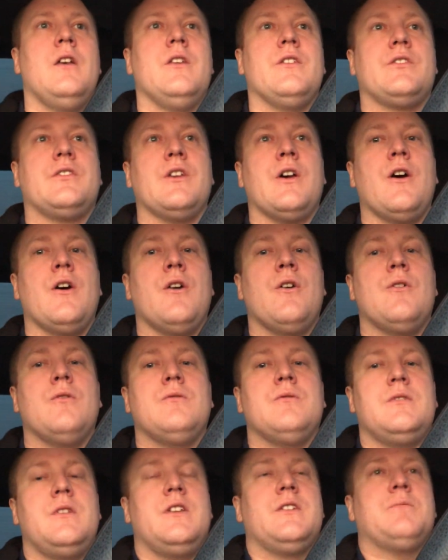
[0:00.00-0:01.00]

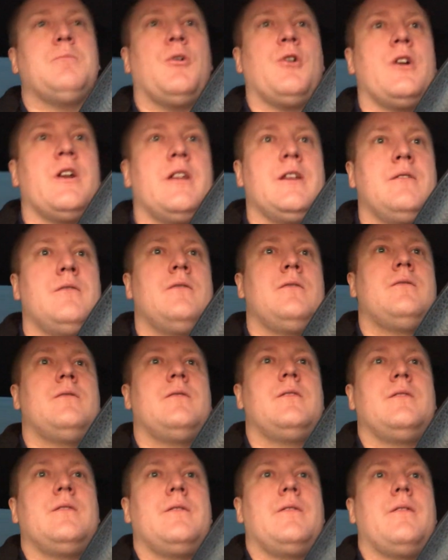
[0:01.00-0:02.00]
So this morning,
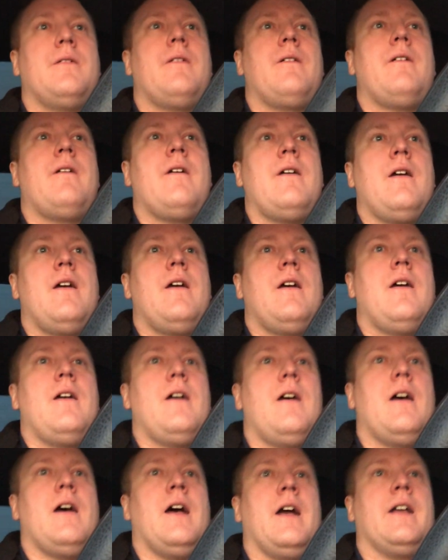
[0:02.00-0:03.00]

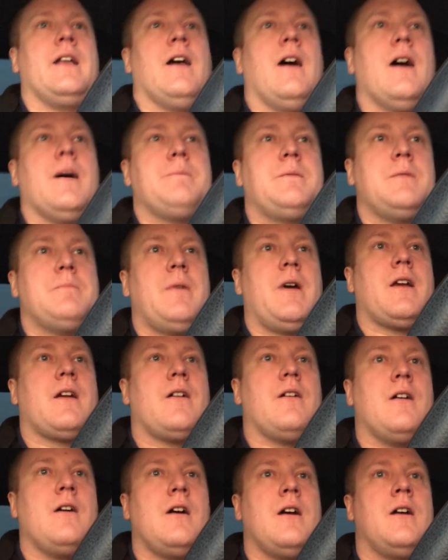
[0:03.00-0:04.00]
I hopped in my
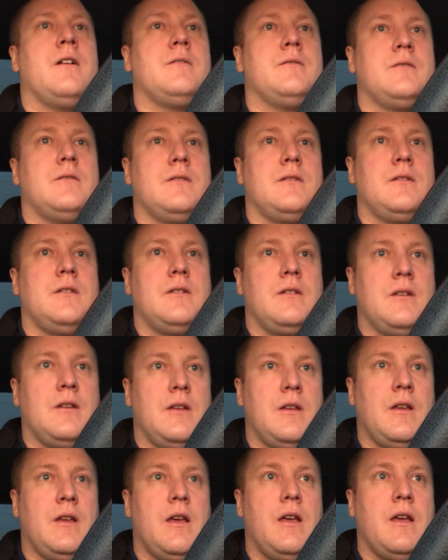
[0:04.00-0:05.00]
car,
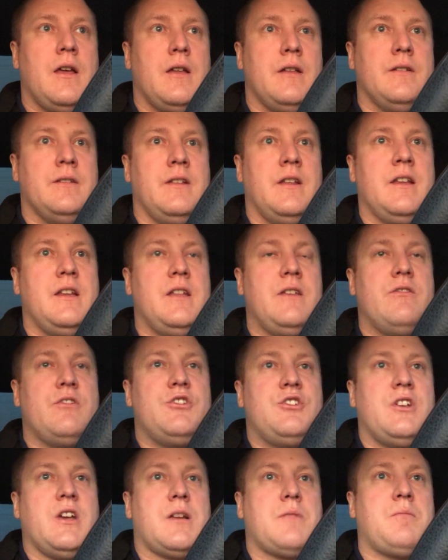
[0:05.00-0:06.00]
didn't even
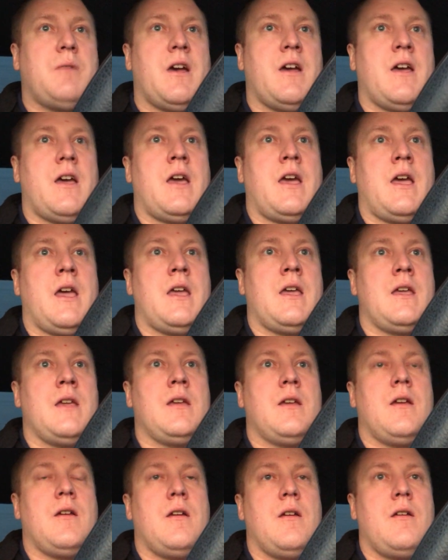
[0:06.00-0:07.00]
check
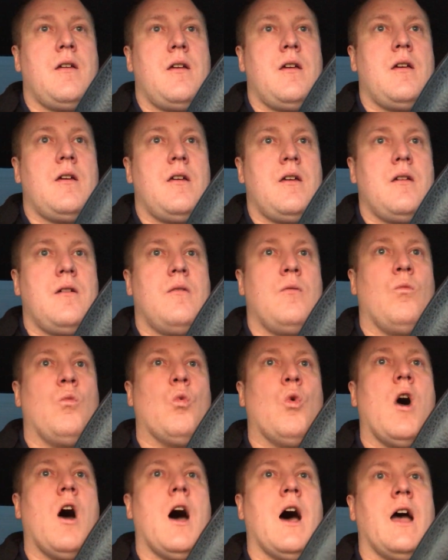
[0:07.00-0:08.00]
my
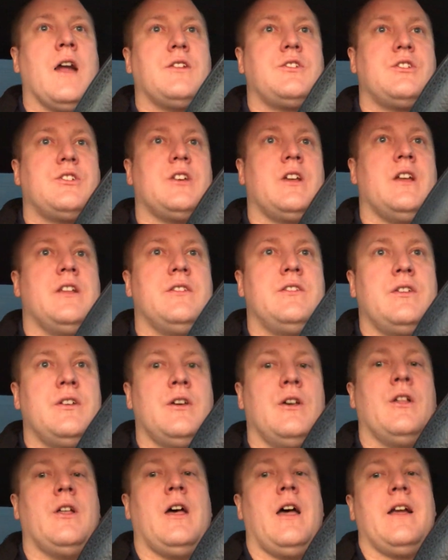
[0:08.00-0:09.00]
watch
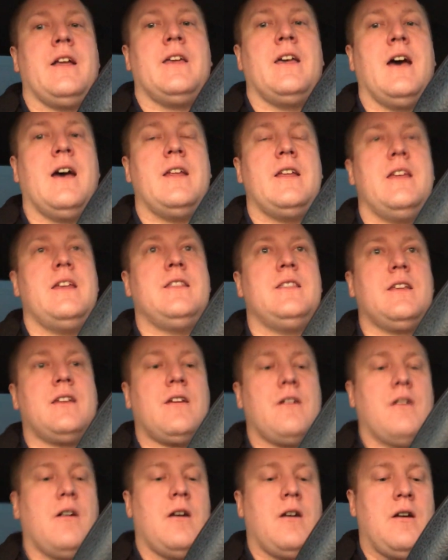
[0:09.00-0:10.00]
until I got in the
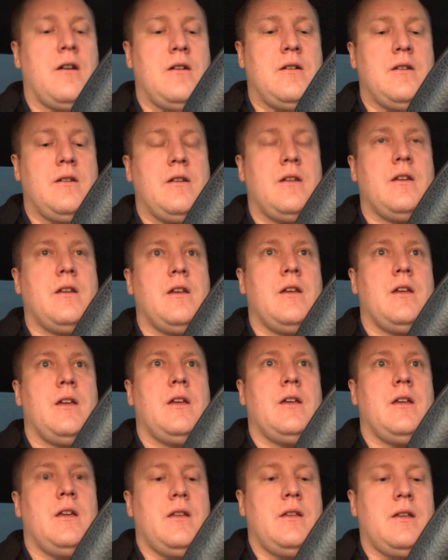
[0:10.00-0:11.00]
car,
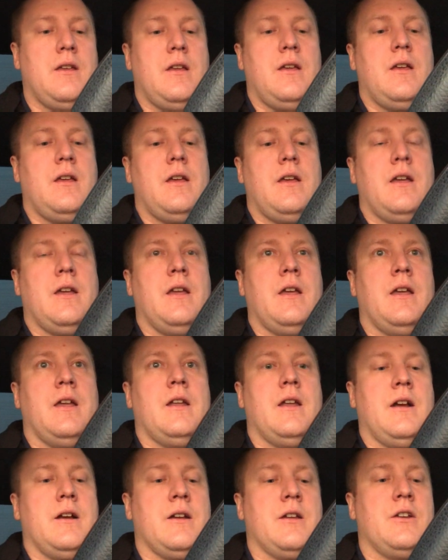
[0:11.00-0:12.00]

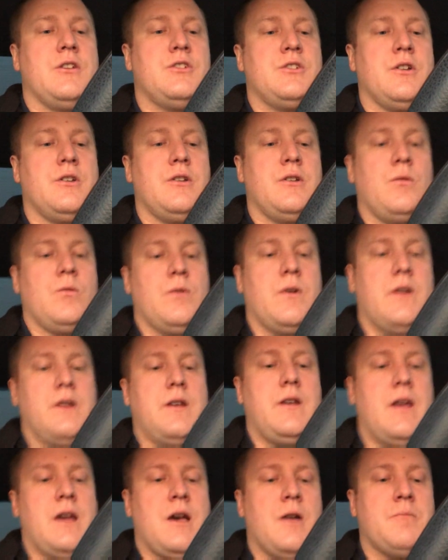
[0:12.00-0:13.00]
and I'm gonna show you
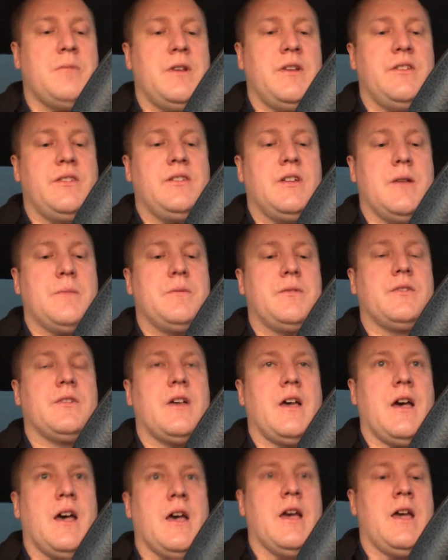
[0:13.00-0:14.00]
how many steps
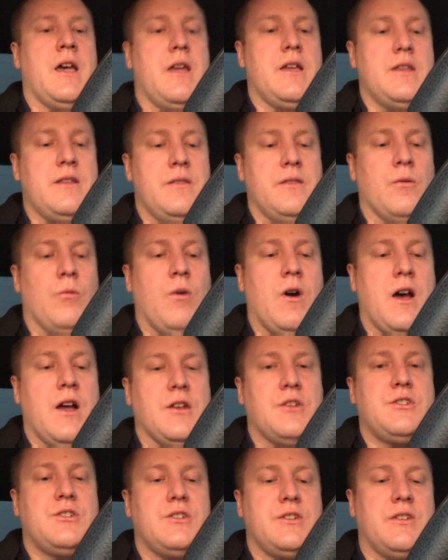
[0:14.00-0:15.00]
the
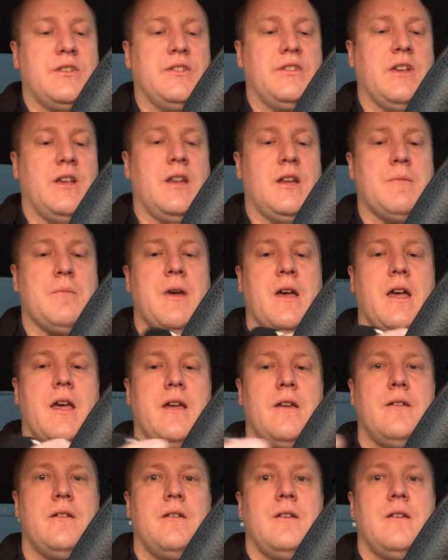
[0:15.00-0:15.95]
watch is saying I'm at.